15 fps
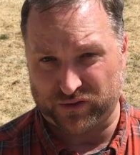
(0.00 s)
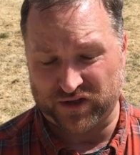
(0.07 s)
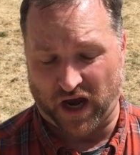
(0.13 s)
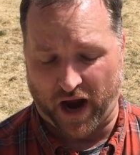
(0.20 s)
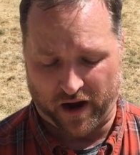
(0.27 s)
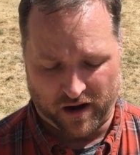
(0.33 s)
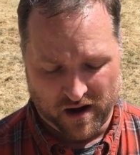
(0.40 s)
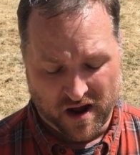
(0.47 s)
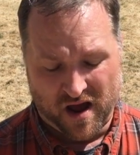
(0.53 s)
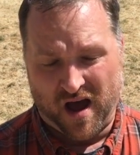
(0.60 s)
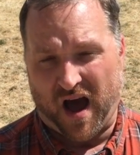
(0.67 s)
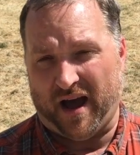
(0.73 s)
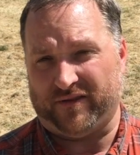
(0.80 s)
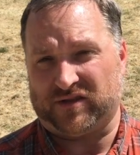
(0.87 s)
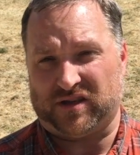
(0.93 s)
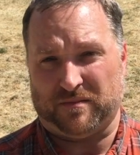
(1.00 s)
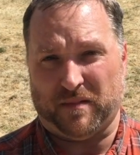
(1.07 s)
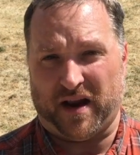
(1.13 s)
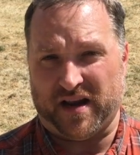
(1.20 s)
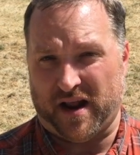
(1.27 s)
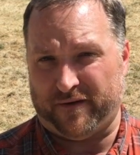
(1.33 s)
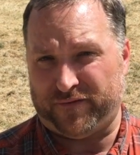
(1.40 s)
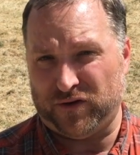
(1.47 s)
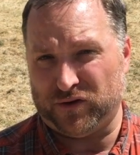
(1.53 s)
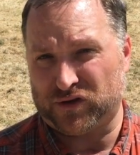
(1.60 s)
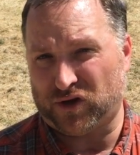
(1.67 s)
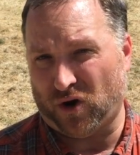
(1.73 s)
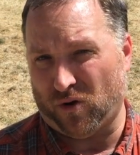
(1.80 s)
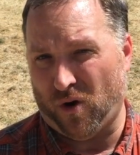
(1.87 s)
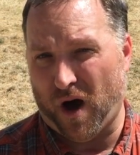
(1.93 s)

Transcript: retire, I've seen my nephews grow